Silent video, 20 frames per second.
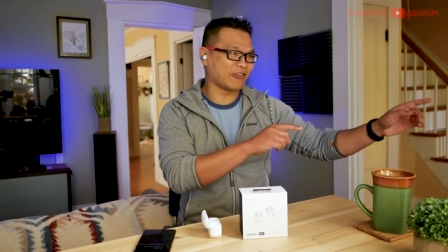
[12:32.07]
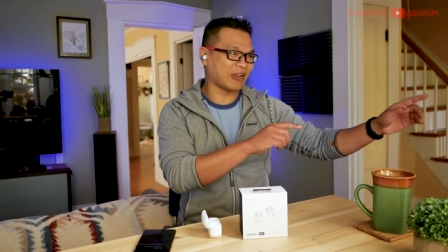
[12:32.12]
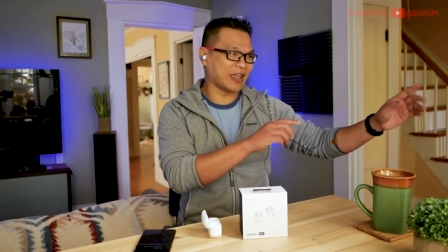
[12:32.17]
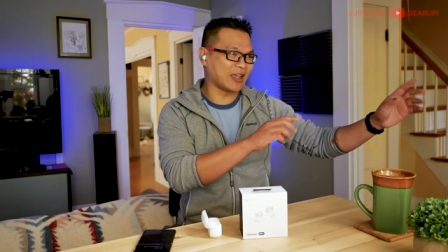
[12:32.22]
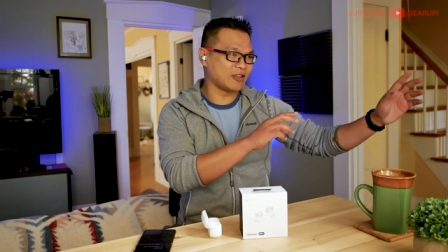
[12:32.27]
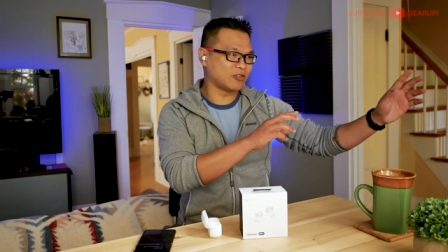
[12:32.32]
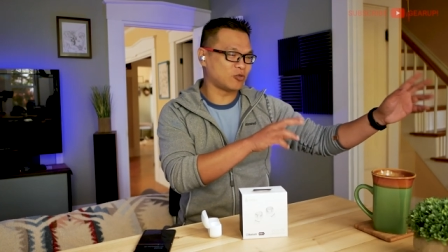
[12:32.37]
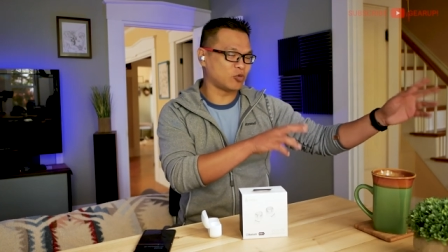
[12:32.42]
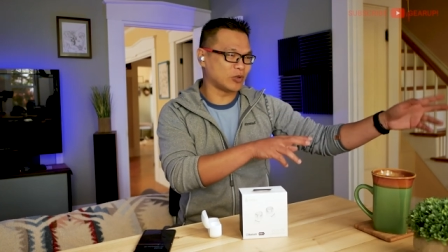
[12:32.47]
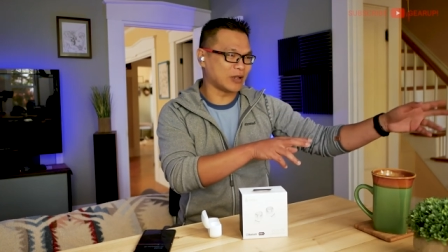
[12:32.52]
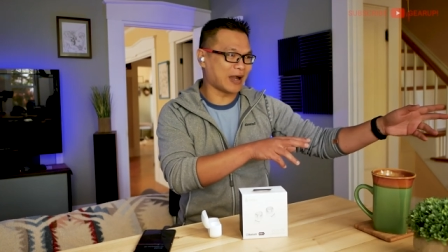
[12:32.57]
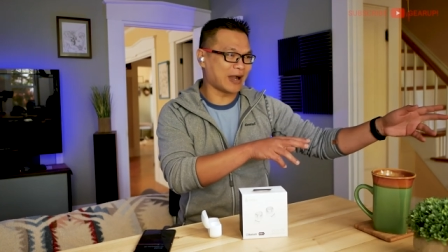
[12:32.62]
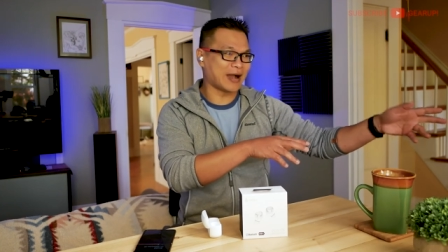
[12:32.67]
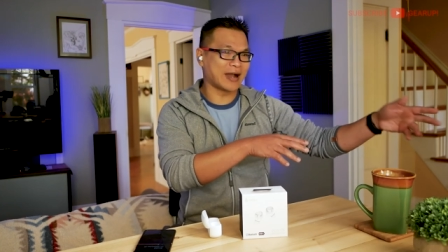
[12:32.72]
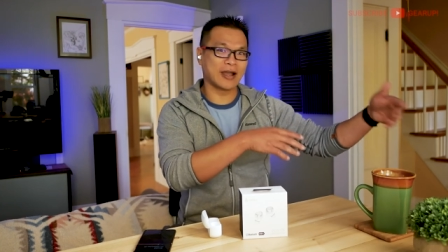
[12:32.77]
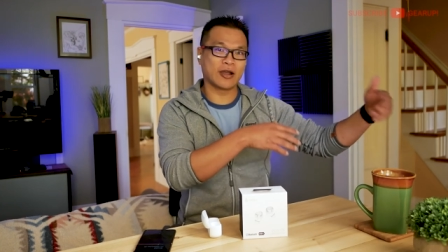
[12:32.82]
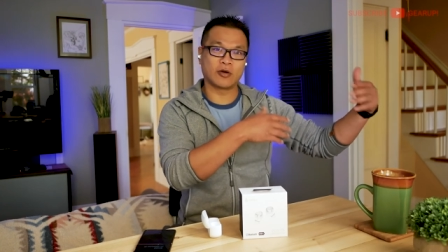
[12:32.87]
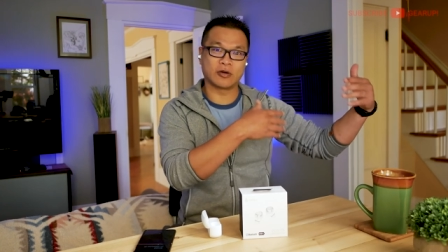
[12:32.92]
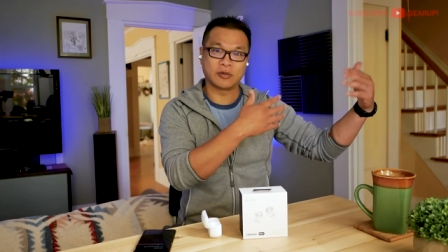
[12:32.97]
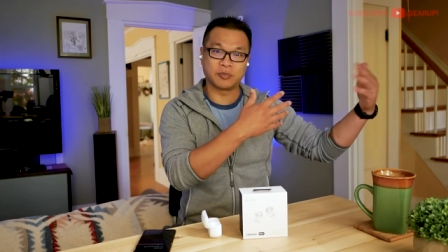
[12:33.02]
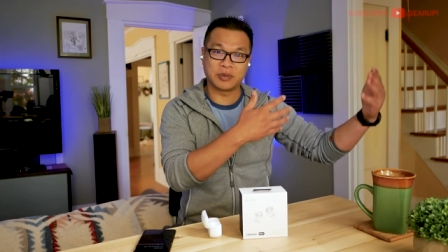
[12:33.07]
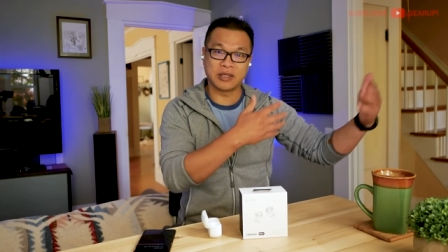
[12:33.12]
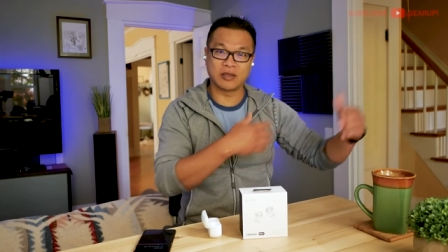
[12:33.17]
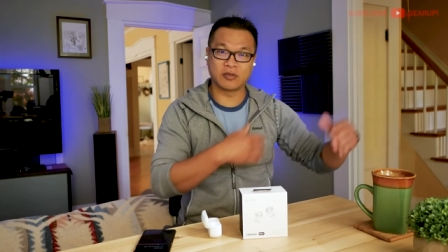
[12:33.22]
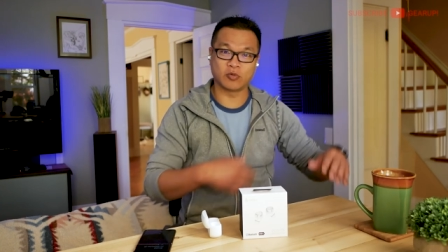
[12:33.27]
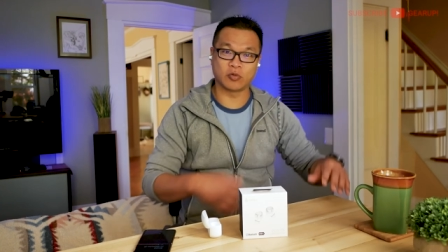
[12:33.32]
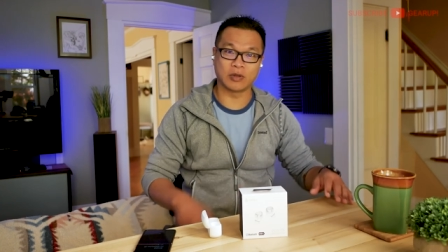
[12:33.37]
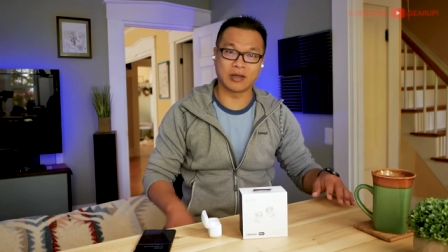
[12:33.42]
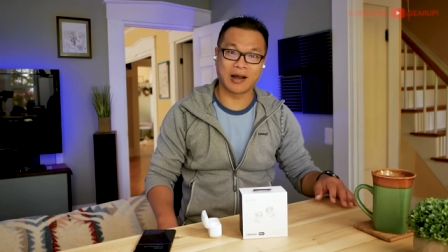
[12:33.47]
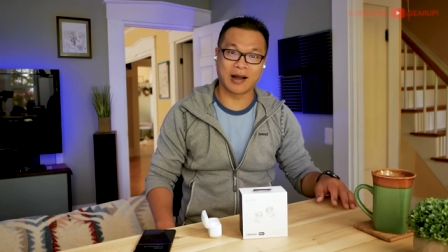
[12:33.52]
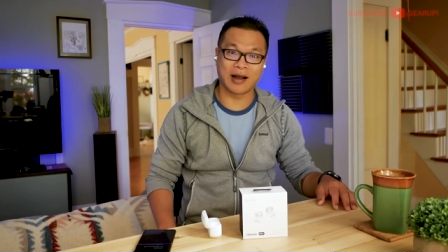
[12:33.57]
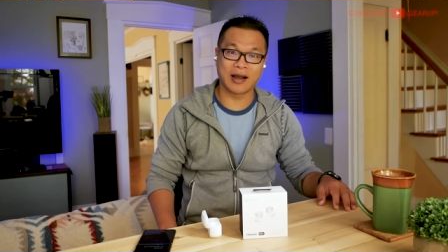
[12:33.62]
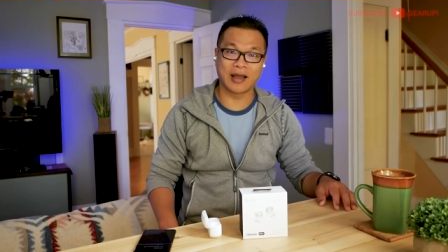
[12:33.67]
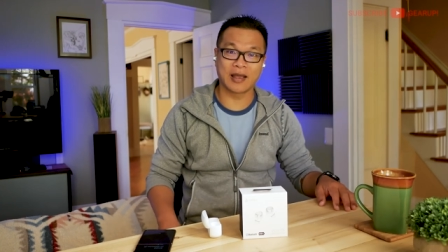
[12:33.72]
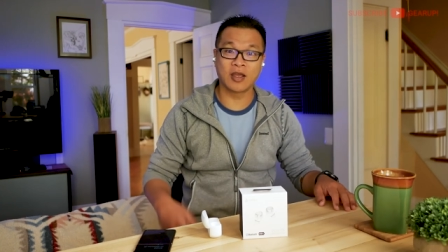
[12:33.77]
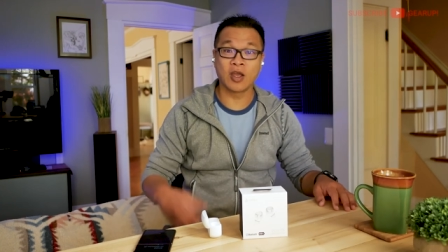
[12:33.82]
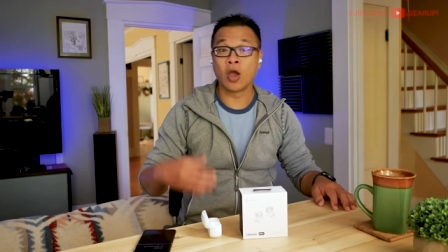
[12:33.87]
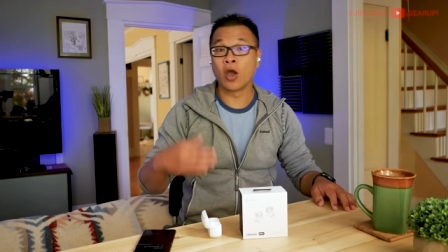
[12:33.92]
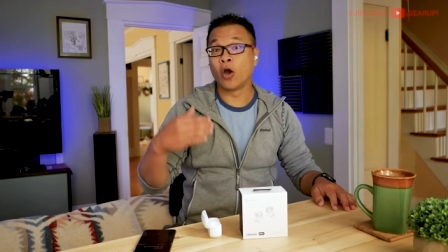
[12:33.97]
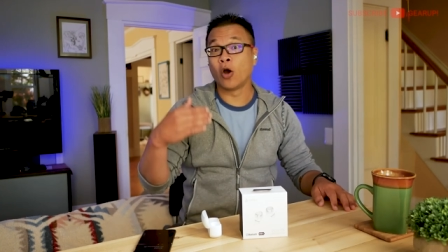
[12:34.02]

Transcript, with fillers: A3i or the P3i